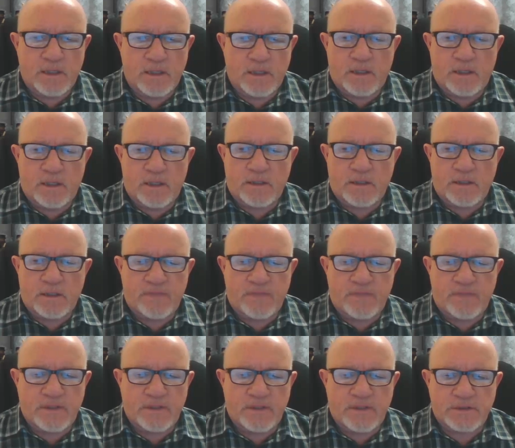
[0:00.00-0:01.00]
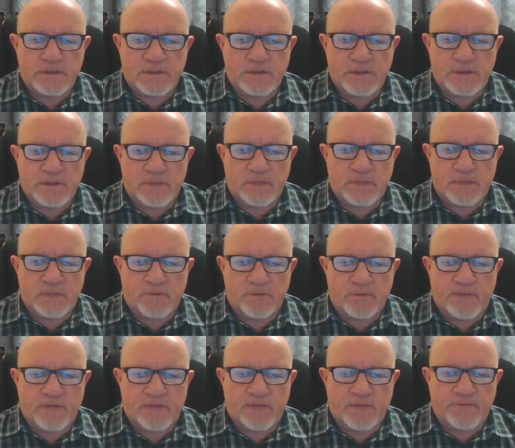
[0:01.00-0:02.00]
Good evening, this is
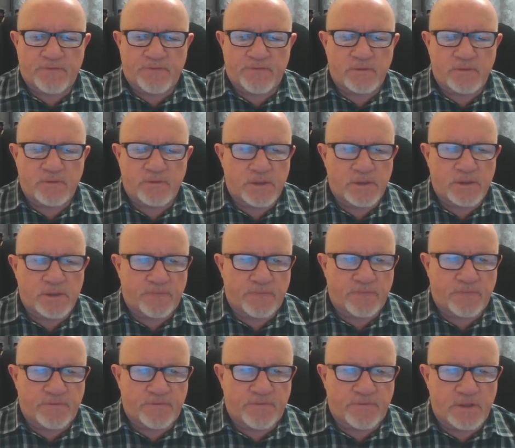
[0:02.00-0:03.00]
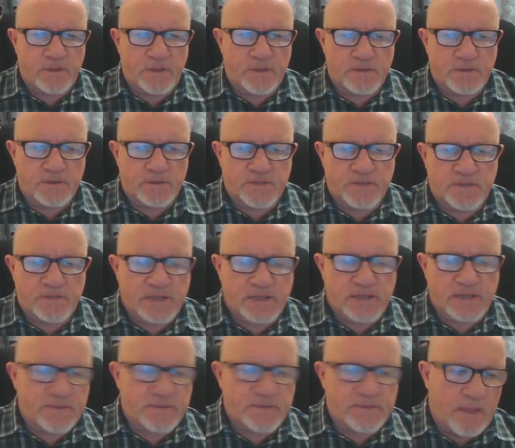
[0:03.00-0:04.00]
R.P.Radford with 50 Years of Chess.
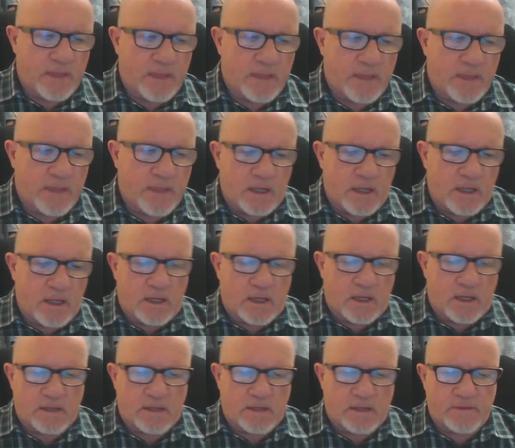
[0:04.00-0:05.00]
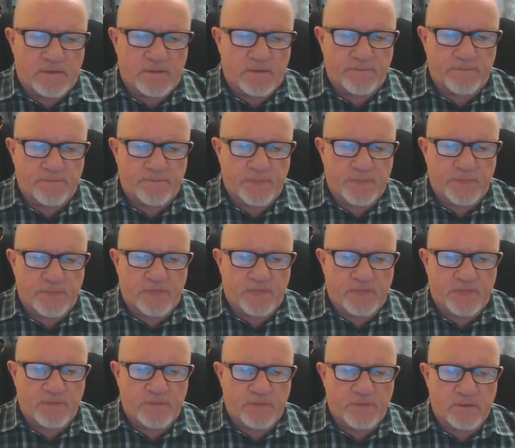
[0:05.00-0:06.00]
I have an
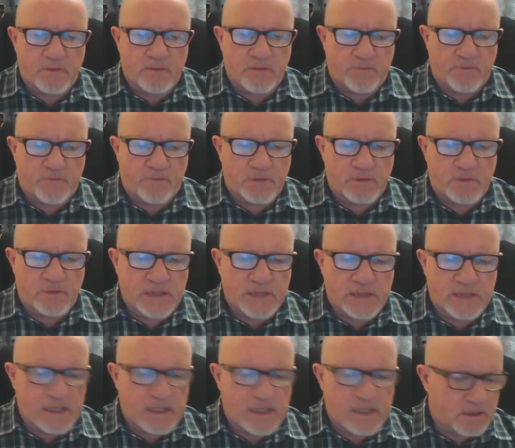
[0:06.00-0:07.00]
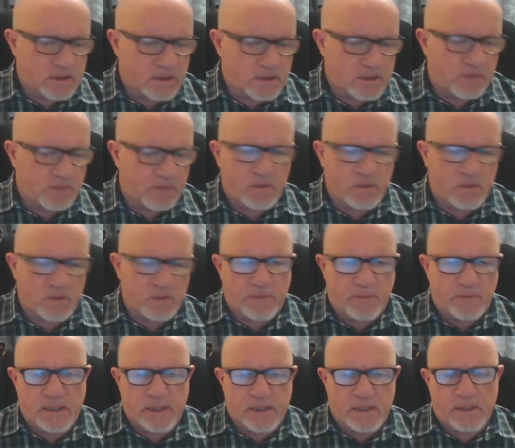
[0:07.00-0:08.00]
opponent for you today, someone who I
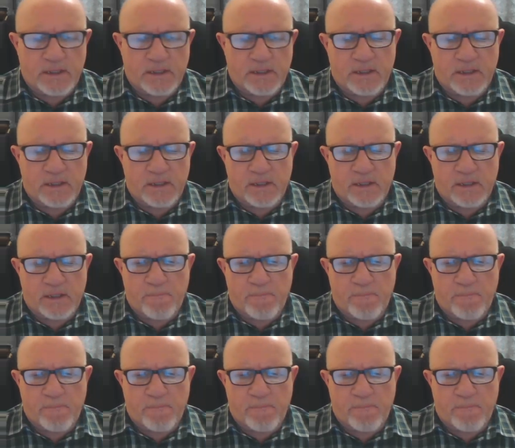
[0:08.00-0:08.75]
played in the